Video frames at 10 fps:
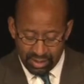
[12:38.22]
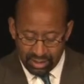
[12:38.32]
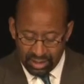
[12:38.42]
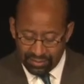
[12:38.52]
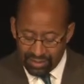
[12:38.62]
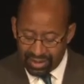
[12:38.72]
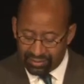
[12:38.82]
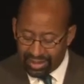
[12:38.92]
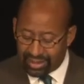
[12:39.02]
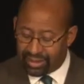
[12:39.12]
The
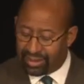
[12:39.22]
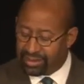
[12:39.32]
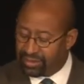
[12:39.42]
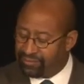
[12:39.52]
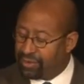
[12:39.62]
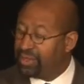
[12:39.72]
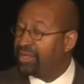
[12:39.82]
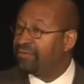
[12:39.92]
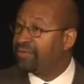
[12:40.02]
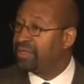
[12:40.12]
EPA recognized that
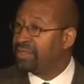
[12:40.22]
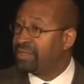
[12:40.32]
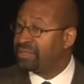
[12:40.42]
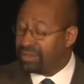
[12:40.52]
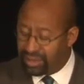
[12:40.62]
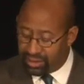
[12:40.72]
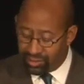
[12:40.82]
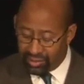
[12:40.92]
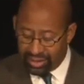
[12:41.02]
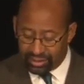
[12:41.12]
Philadelphia is leading
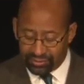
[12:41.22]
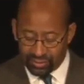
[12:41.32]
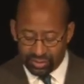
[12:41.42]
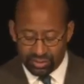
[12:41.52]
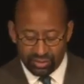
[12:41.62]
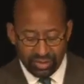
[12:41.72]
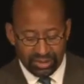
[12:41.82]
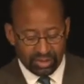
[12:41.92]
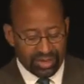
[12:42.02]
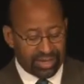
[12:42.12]
the race for
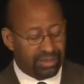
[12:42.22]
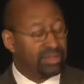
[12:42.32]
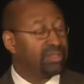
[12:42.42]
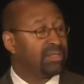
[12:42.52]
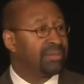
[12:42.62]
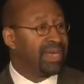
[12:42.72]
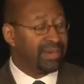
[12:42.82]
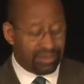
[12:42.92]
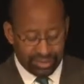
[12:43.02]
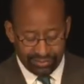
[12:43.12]
green strategies to
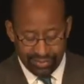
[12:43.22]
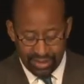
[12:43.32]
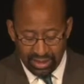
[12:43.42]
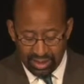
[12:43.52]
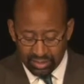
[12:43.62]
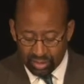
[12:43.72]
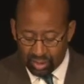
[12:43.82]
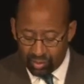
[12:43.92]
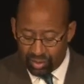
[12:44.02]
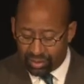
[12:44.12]
manage our
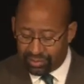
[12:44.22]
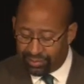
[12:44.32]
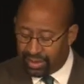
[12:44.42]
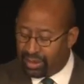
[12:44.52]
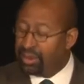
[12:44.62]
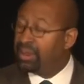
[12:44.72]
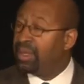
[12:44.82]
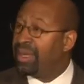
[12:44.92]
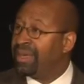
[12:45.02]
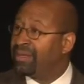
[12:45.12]
stormwater
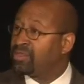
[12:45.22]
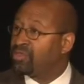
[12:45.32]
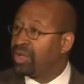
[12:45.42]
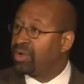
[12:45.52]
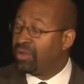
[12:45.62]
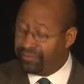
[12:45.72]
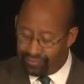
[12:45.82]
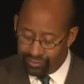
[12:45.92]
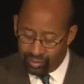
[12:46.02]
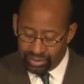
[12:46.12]
and its runoff,
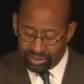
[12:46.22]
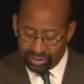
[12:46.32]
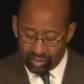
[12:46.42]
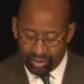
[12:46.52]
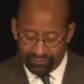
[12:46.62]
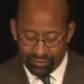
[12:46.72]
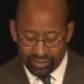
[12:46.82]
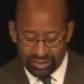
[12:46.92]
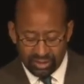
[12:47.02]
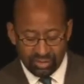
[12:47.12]
which is the
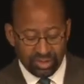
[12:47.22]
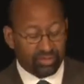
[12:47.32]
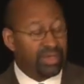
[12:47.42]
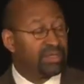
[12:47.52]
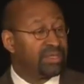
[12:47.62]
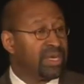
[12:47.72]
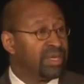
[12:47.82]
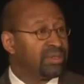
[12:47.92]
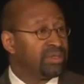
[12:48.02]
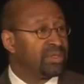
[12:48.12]
21st century's greatest
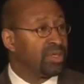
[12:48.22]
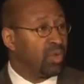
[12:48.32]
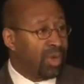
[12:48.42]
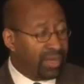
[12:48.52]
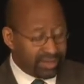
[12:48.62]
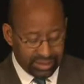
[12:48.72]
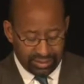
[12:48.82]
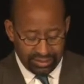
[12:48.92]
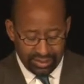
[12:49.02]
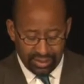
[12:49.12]
challenge to the quality
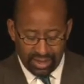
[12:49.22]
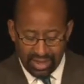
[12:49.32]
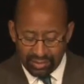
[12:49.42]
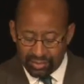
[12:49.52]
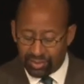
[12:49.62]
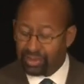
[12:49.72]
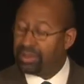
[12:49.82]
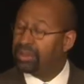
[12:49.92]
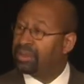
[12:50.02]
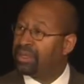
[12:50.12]
and
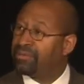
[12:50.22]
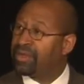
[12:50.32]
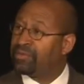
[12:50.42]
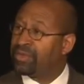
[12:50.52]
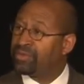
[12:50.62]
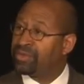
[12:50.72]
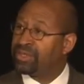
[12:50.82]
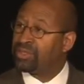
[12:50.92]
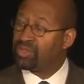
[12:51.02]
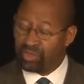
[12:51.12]
beauty of our rivers
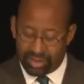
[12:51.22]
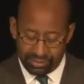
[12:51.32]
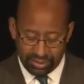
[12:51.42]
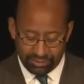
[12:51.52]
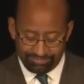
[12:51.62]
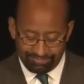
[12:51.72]
and streams.